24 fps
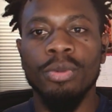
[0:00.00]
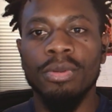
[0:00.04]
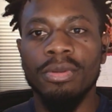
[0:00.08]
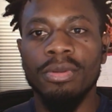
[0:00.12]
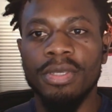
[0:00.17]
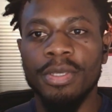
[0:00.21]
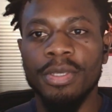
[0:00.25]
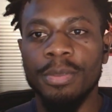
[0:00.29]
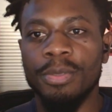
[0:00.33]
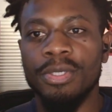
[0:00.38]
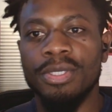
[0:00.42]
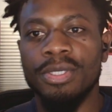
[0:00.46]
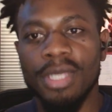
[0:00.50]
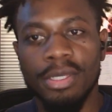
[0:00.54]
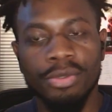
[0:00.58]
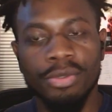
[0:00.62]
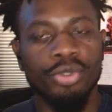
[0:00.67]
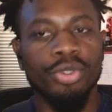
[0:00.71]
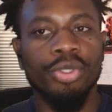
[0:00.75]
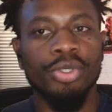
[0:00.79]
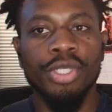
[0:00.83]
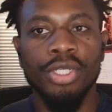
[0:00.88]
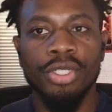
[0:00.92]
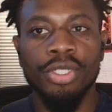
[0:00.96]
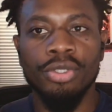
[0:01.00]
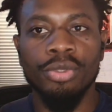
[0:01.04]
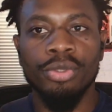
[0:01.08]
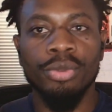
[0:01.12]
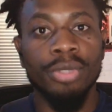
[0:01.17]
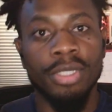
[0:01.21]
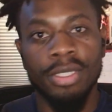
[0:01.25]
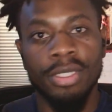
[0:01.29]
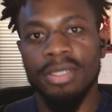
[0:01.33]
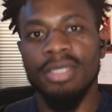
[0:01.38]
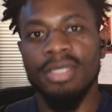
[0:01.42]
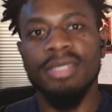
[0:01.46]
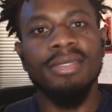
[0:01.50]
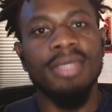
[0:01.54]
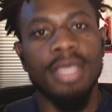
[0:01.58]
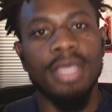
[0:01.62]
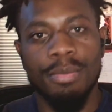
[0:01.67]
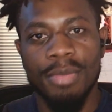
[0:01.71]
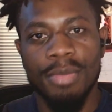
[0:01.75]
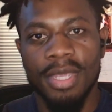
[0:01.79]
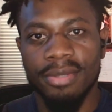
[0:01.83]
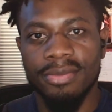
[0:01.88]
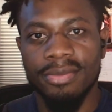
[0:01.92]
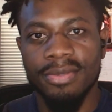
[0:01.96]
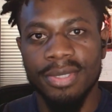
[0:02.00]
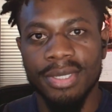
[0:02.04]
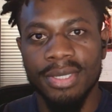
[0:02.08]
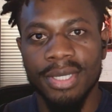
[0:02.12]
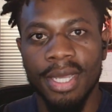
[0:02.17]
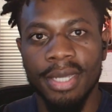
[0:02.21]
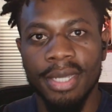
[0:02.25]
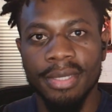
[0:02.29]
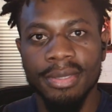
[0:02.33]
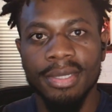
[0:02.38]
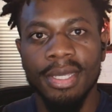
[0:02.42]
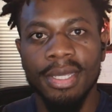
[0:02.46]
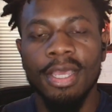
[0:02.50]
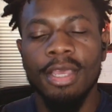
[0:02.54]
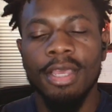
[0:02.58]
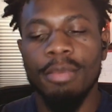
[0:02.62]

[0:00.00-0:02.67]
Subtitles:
could potentially do in the same exercise,